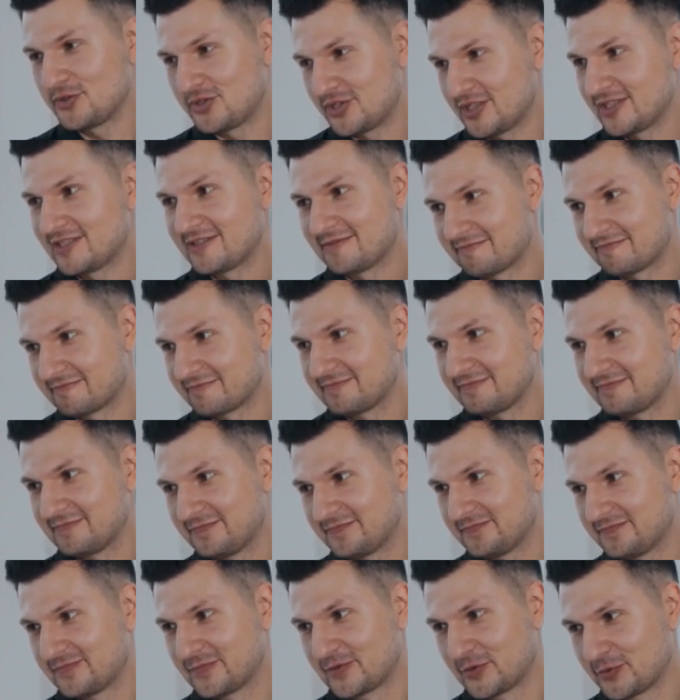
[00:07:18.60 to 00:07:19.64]
house and you
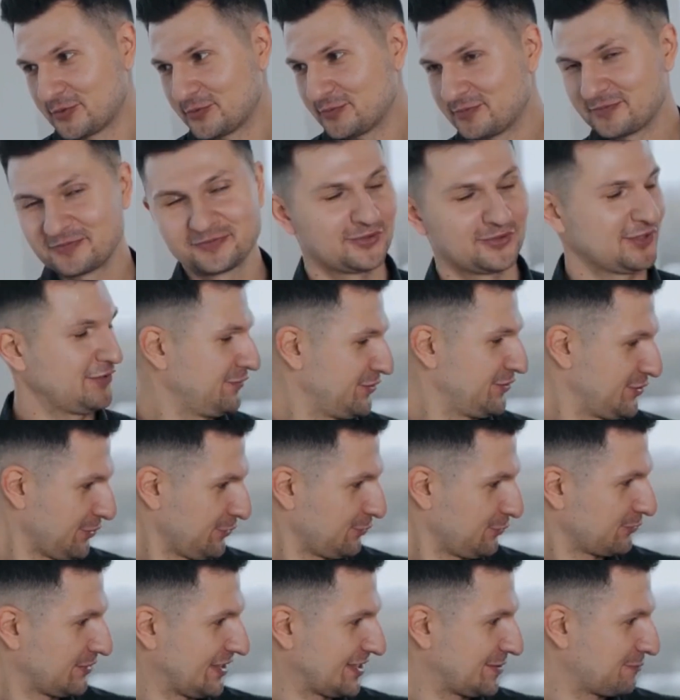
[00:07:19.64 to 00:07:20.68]
feel like, oh my God,
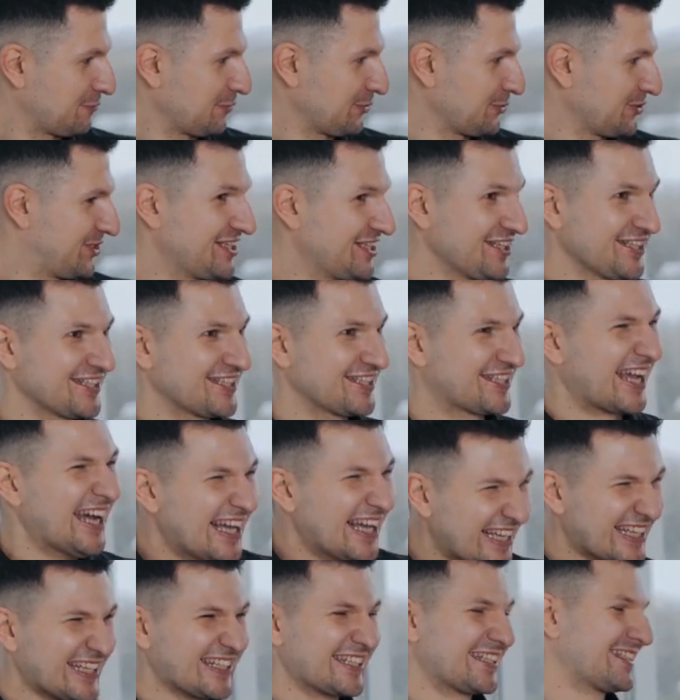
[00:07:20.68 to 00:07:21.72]
I've seen the best of
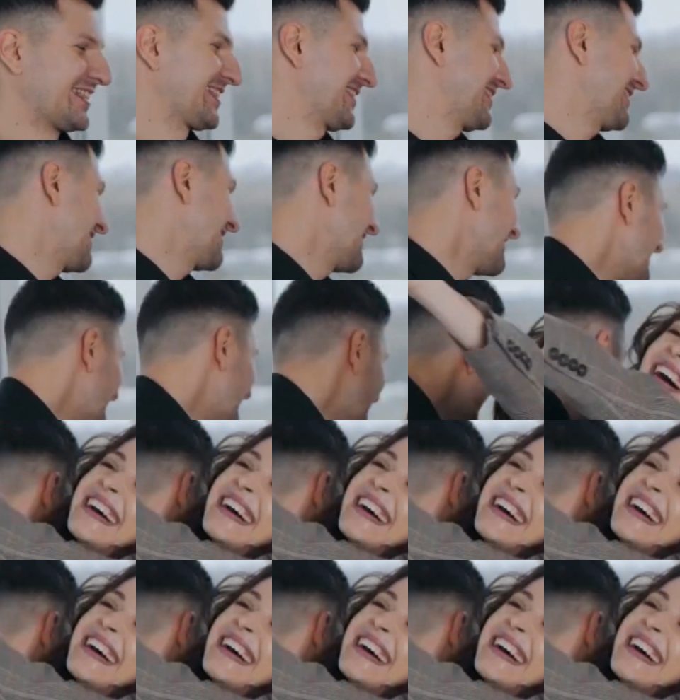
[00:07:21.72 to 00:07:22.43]
them all. And then